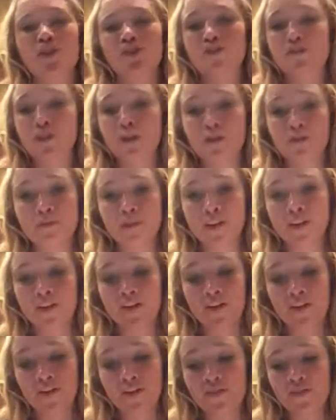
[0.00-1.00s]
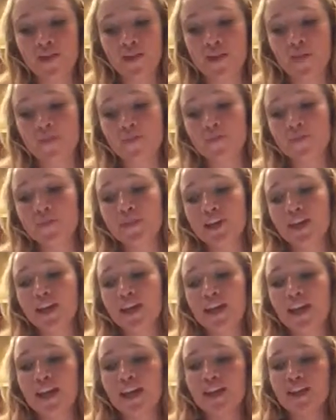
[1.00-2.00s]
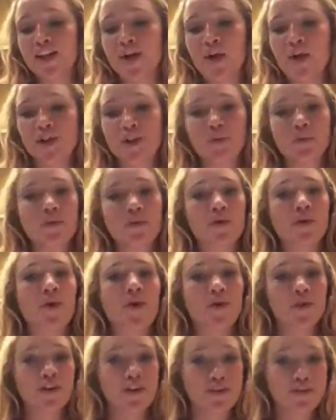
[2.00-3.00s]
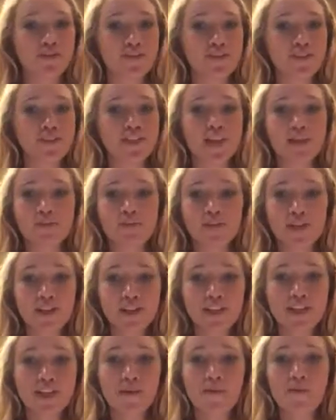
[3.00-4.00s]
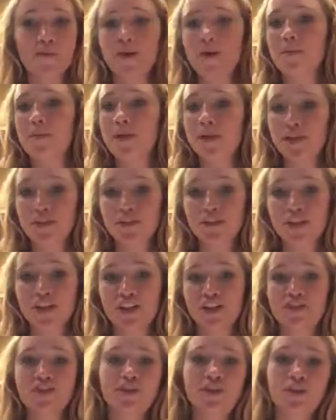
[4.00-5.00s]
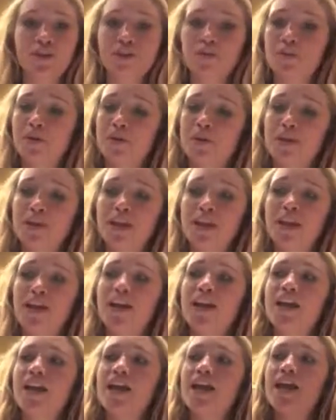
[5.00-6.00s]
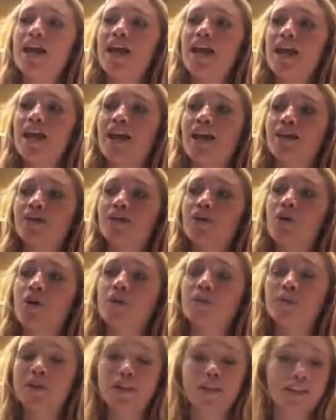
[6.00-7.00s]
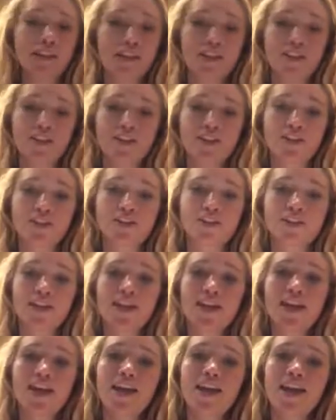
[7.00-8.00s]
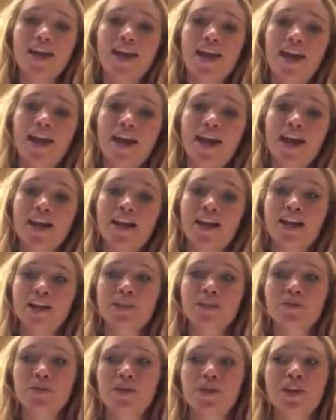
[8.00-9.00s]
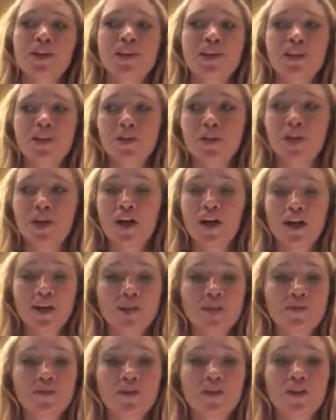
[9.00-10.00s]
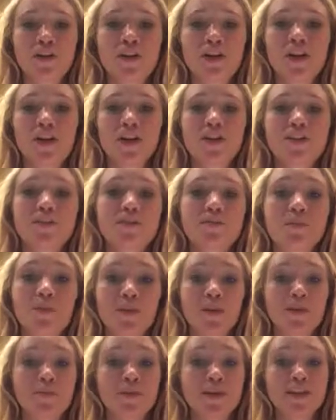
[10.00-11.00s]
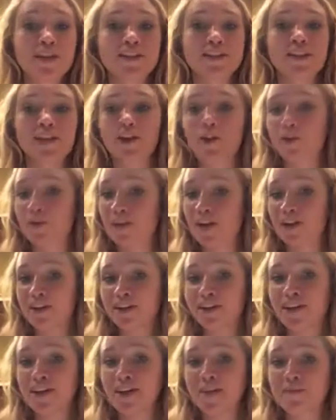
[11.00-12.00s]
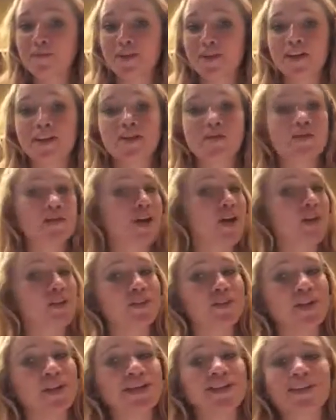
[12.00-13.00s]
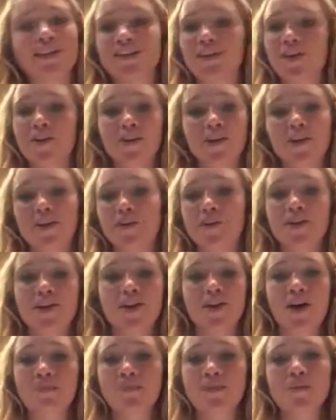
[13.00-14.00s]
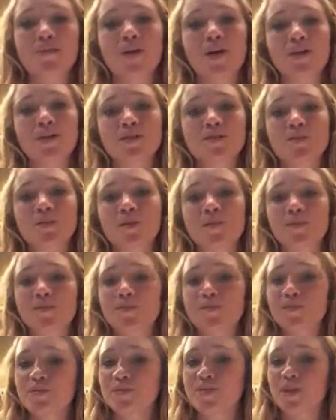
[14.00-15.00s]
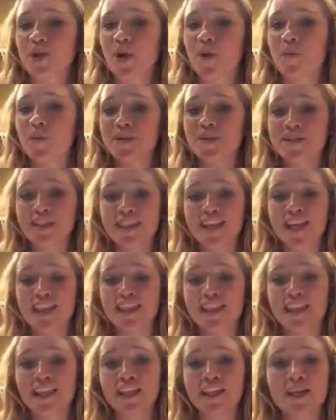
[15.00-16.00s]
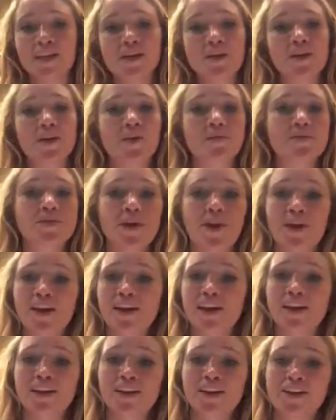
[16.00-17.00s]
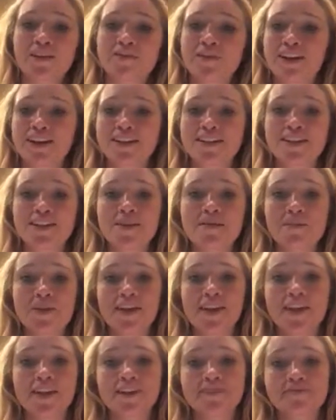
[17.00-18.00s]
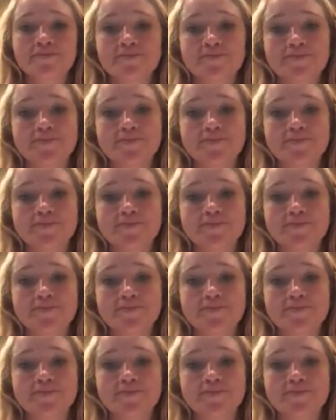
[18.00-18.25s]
so fun meeting all of them and knowing that we were all there for the same reason, that we want to make a change in our community and all be leaders. And I just want to thank you guys for supporting me to go to RYLA camp, because without you guys, I know that it would not be possible. So once again, thank you, and I'm sorry I couldn't make it to the meeting.